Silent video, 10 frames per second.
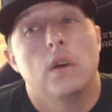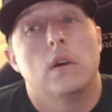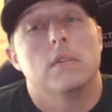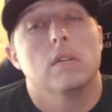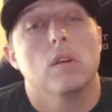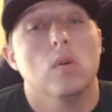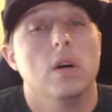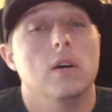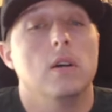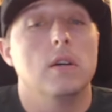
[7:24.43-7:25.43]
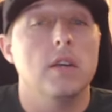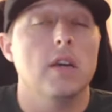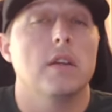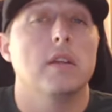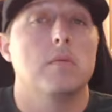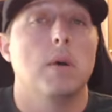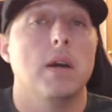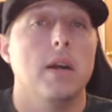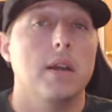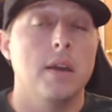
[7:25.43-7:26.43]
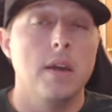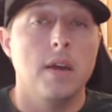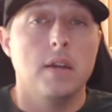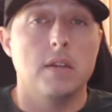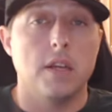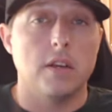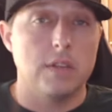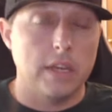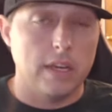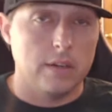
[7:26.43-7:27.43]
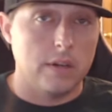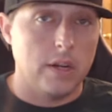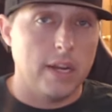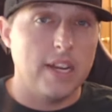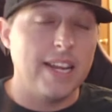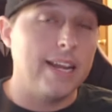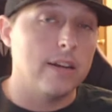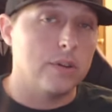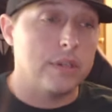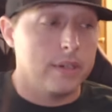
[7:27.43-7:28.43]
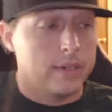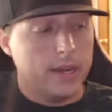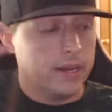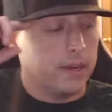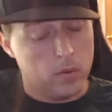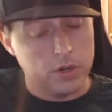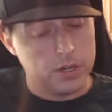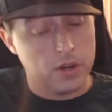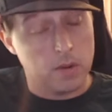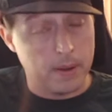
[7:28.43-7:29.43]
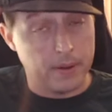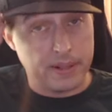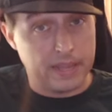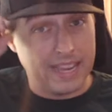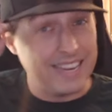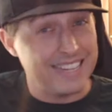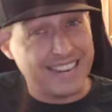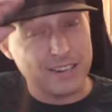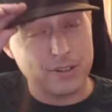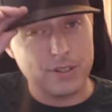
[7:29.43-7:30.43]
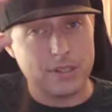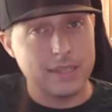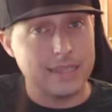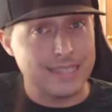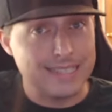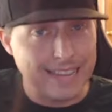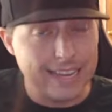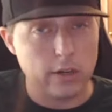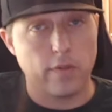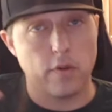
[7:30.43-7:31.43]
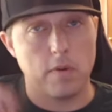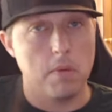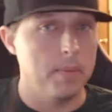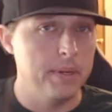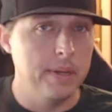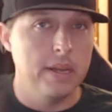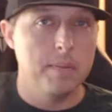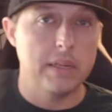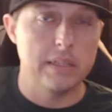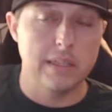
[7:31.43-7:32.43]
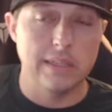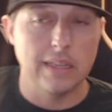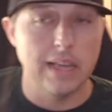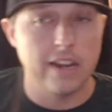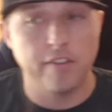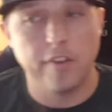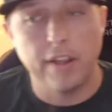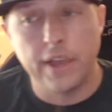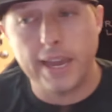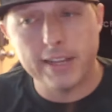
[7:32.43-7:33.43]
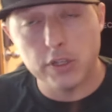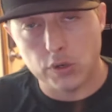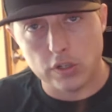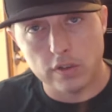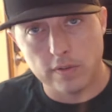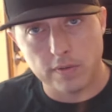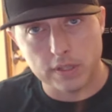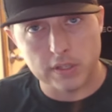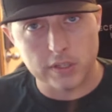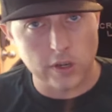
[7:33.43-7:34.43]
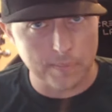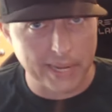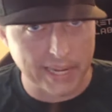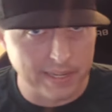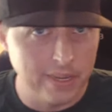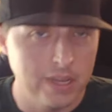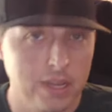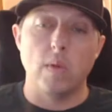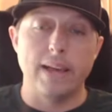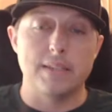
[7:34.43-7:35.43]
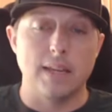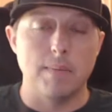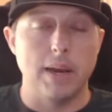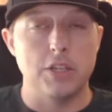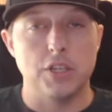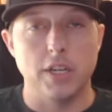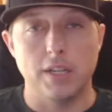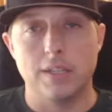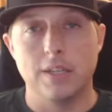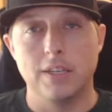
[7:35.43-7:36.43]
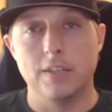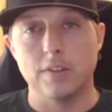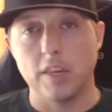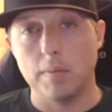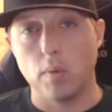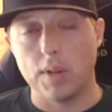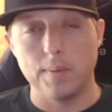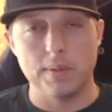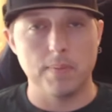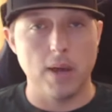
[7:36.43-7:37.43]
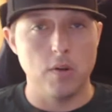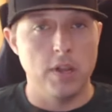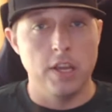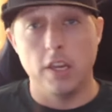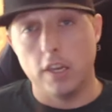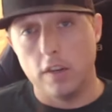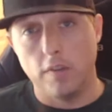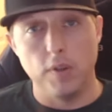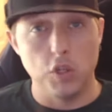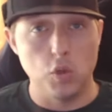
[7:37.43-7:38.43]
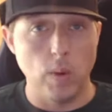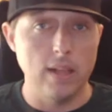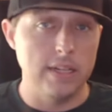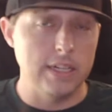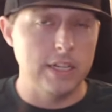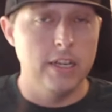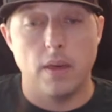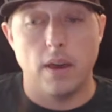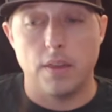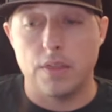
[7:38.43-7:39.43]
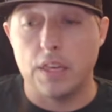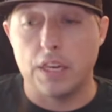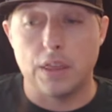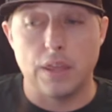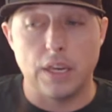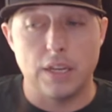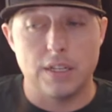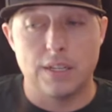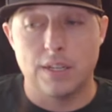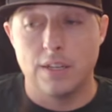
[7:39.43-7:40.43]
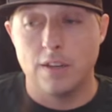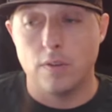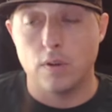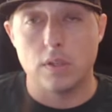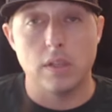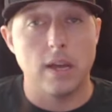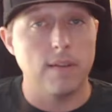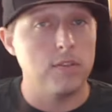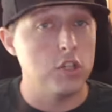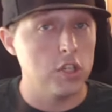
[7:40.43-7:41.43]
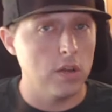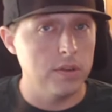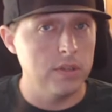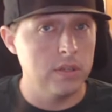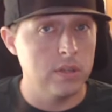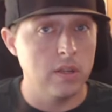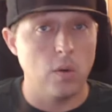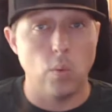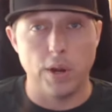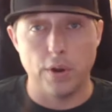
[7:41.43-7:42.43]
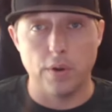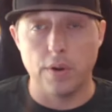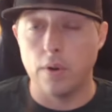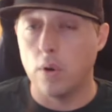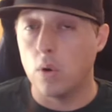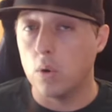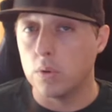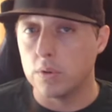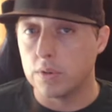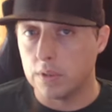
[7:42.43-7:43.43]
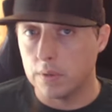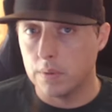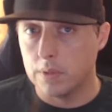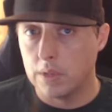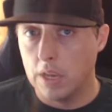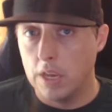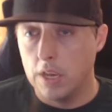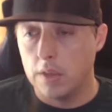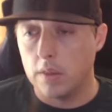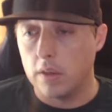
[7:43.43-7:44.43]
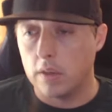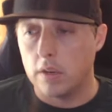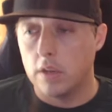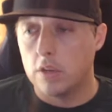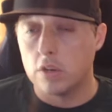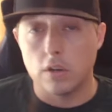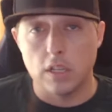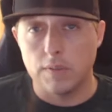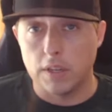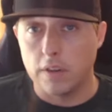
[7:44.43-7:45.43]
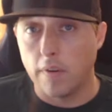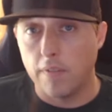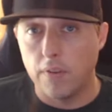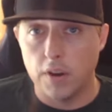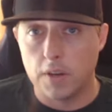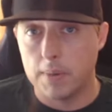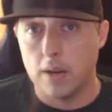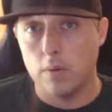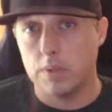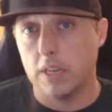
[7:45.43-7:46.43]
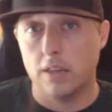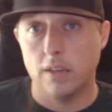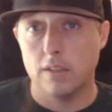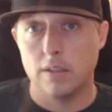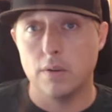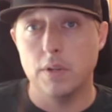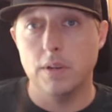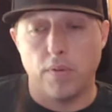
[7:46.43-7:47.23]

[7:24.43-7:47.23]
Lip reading: So, yeah, that's my take on the Andy Anderson deck. I wanted to talk about Andy Anderson, the skater, for a moment, because I see a lot of hatred for this young man. Last time I checked, skateboarding was about individuality. I think that there's a lot of jealous, weird, older dudes that shouldn't even give a fuck about what that kid's doing.